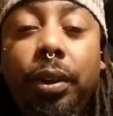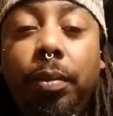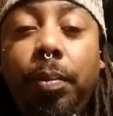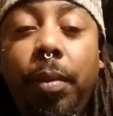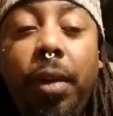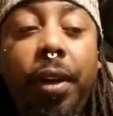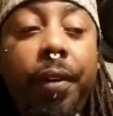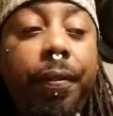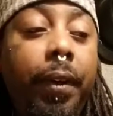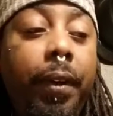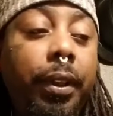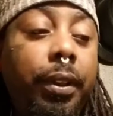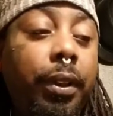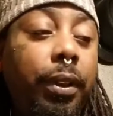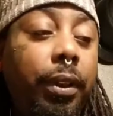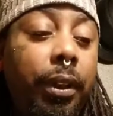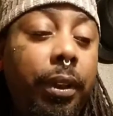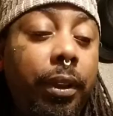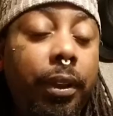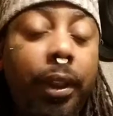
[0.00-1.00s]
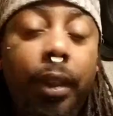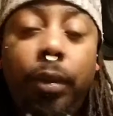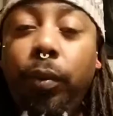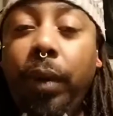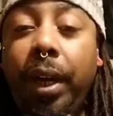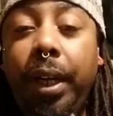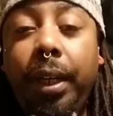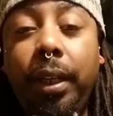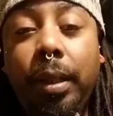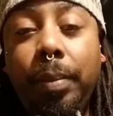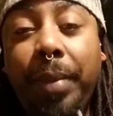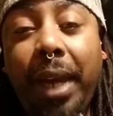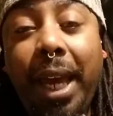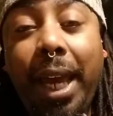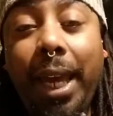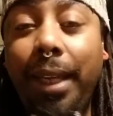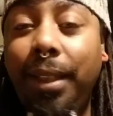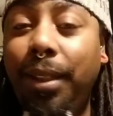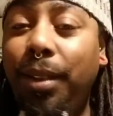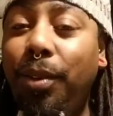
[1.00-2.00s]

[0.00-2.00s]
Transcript: Motherfuckers, because he ready to bang.